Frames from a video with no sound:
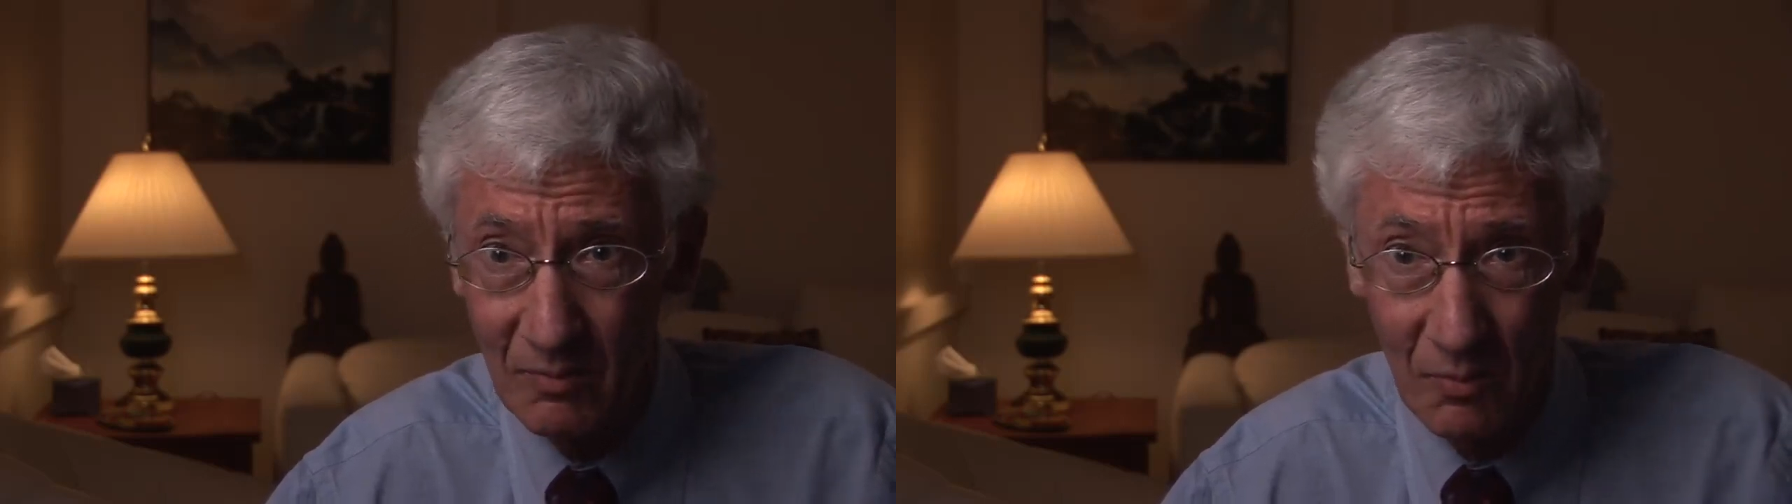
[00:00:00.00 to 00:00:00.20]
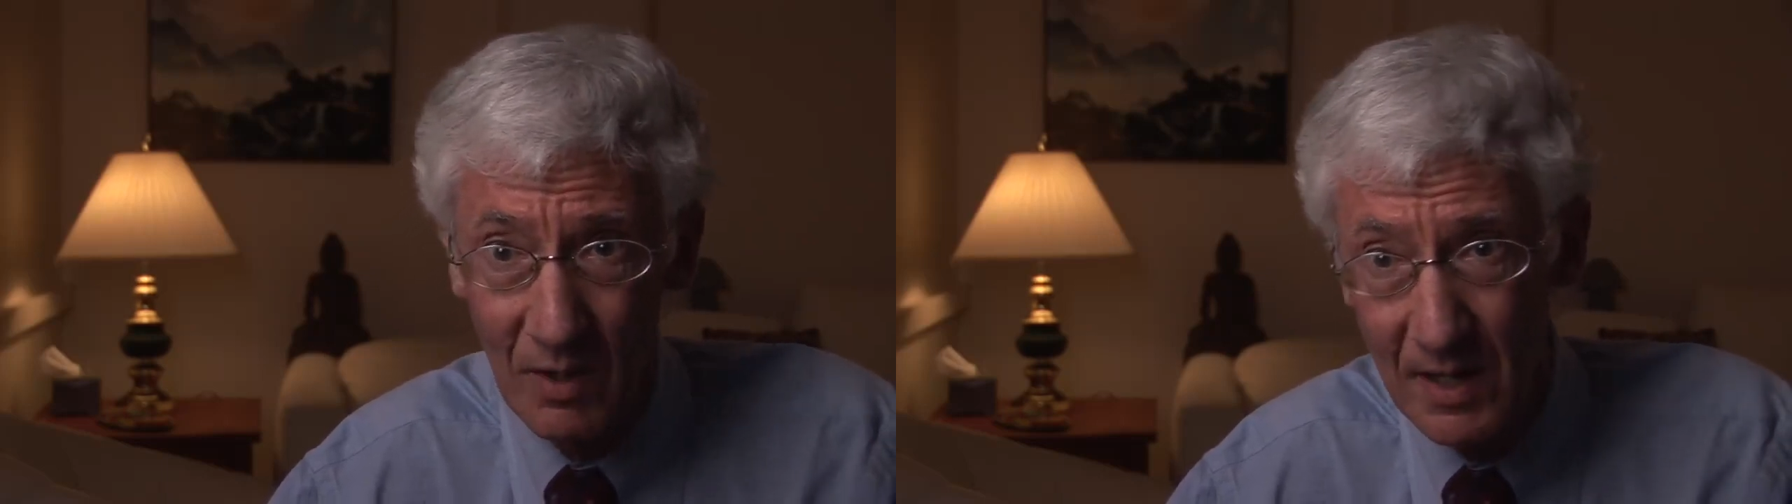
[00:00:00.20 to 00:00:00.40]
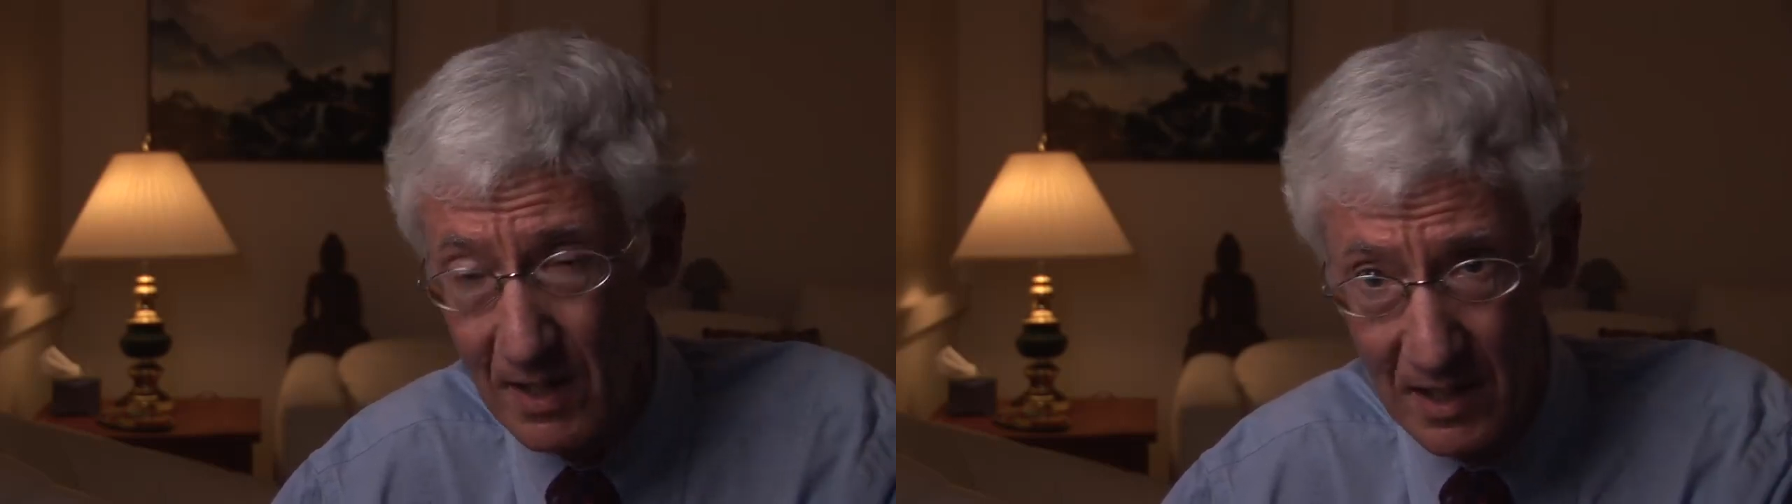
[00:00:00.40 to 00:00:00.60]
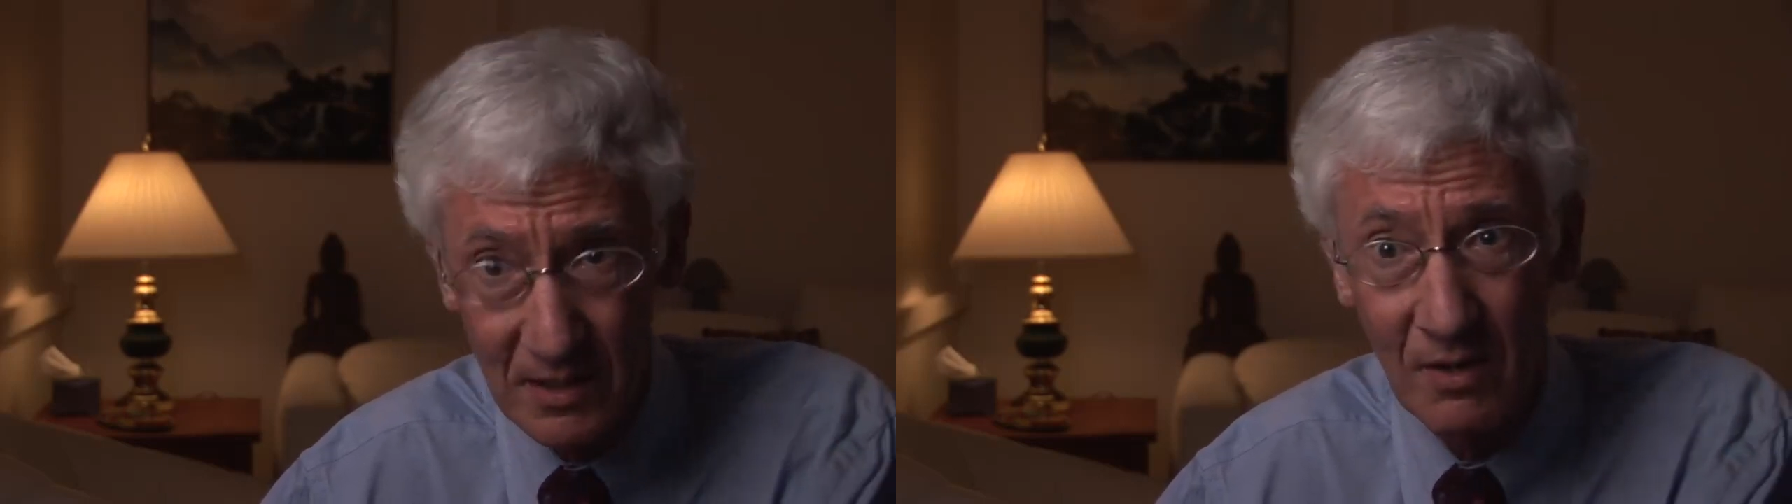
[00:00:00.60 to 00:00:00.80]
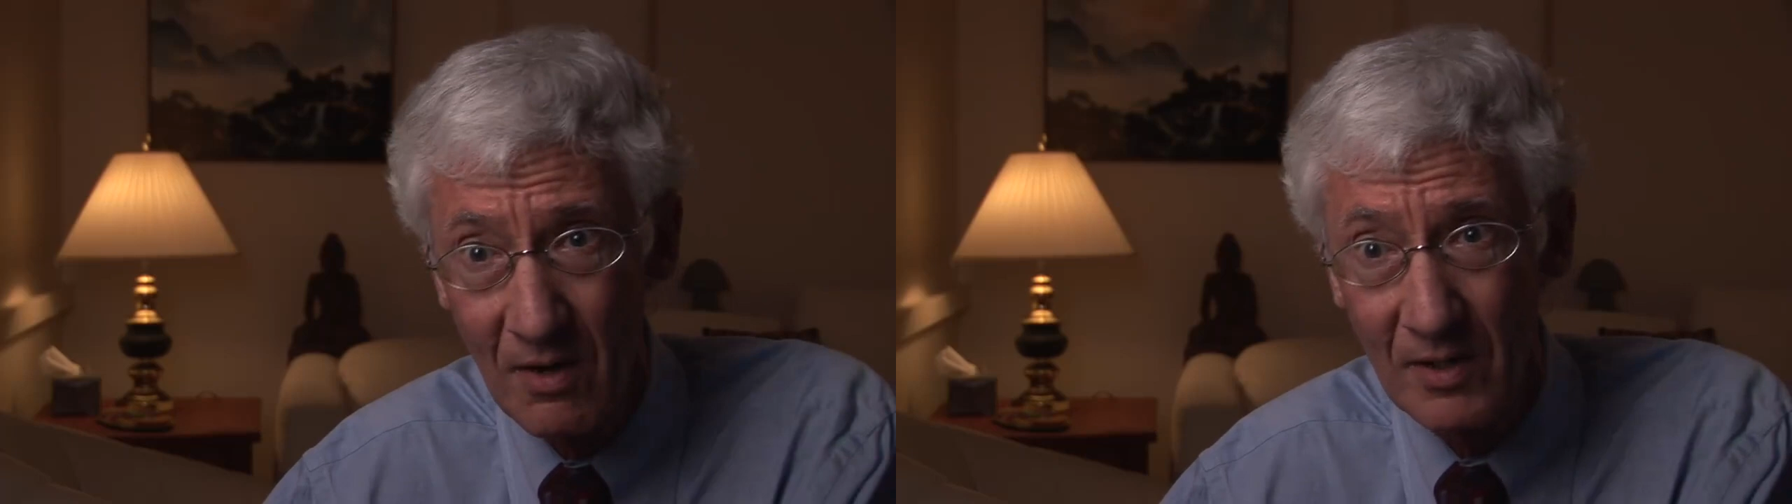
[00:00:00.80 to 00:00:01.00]
one
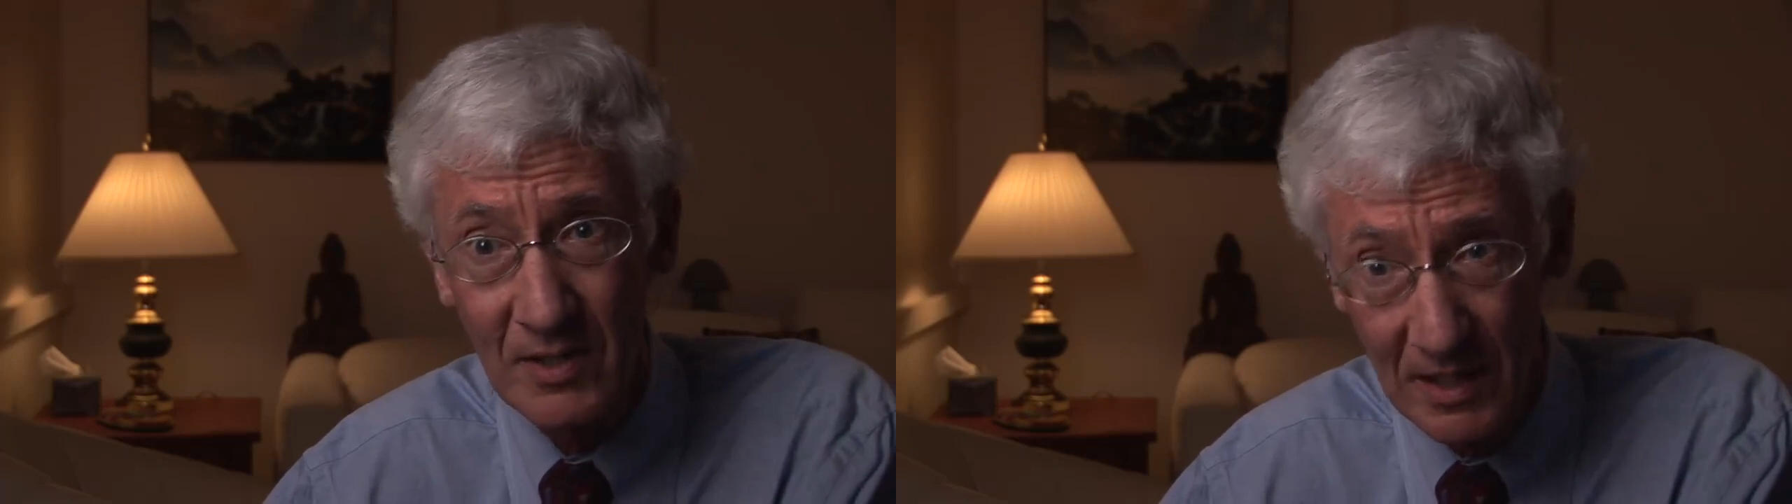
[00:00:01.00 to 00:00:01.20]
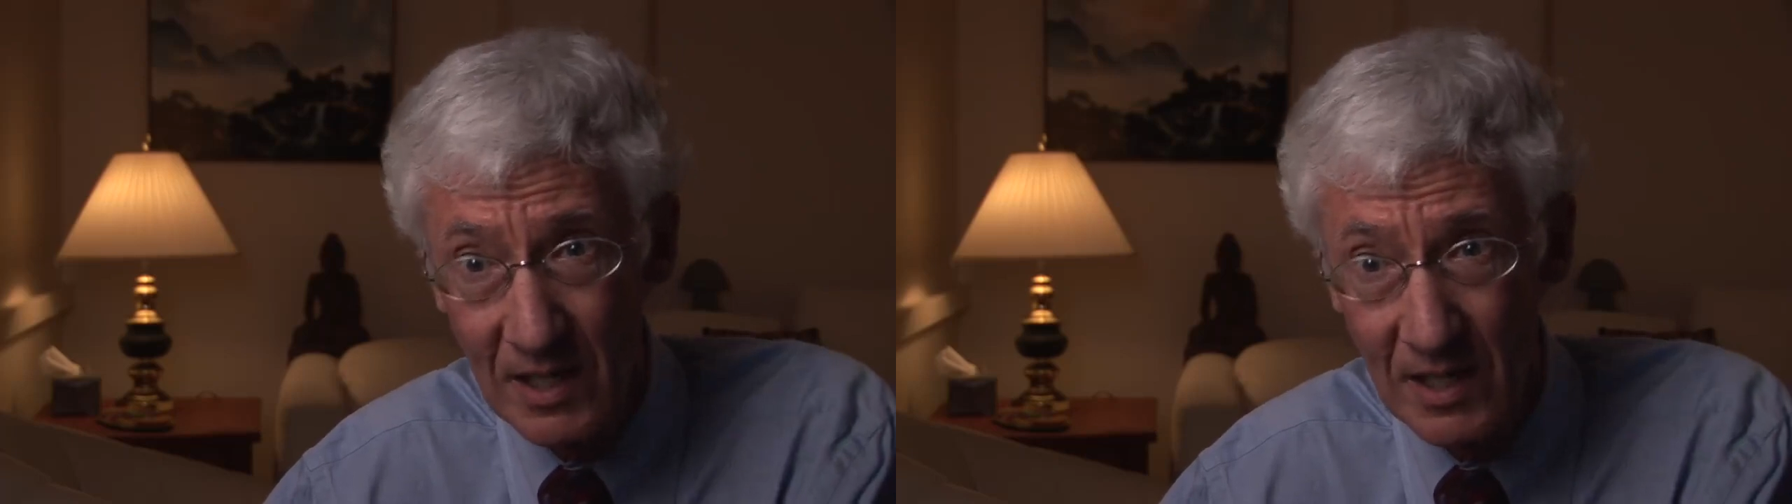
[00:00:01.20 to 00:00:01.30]
as long as a